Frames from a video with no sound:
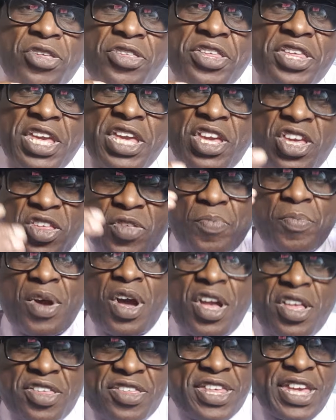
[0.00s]
see his
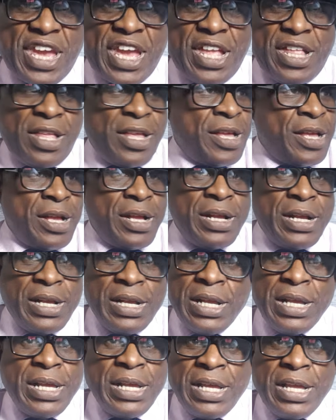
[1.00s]
mind saying,
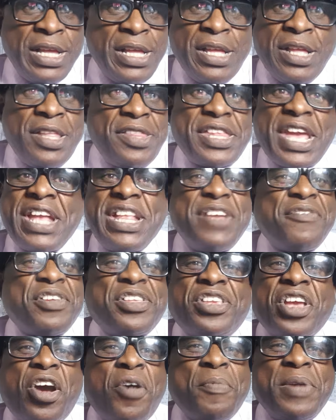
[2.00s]
they never
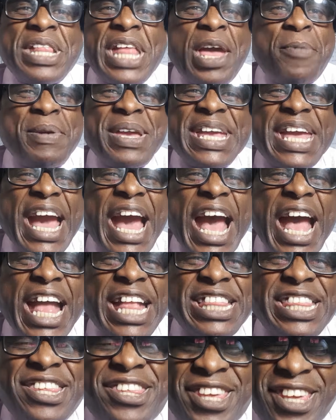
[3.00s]
told me there were
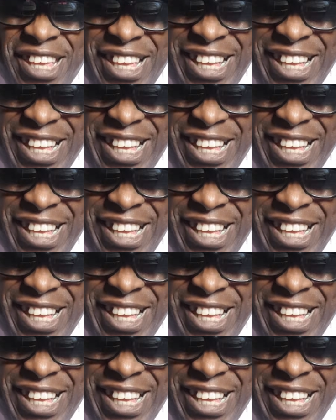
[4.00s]
guns.